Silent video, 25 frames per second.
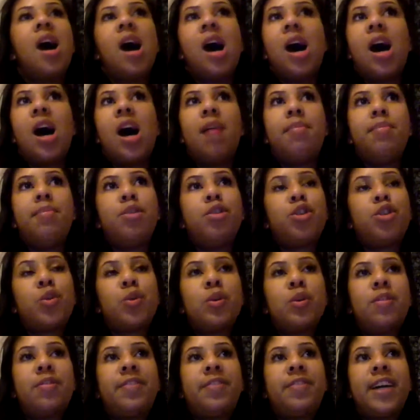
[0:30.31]
uh,
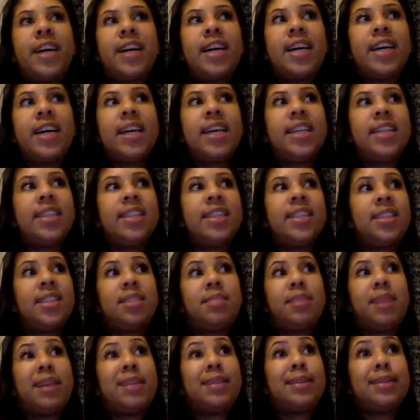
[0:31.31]
mutual funds to
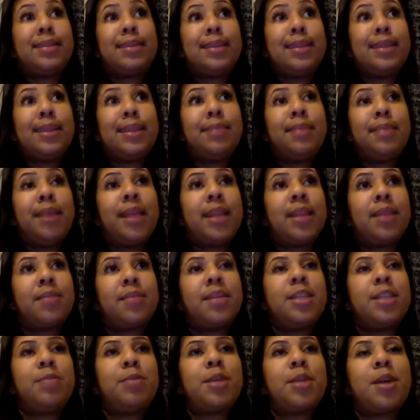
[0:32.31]
basically make the
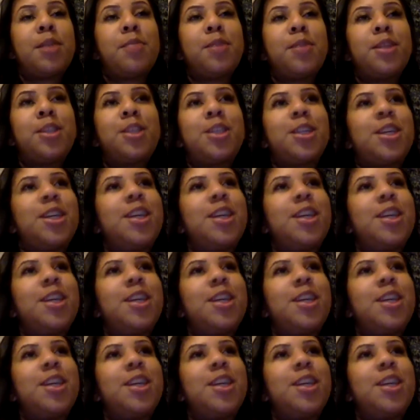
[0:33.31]
rich become richer,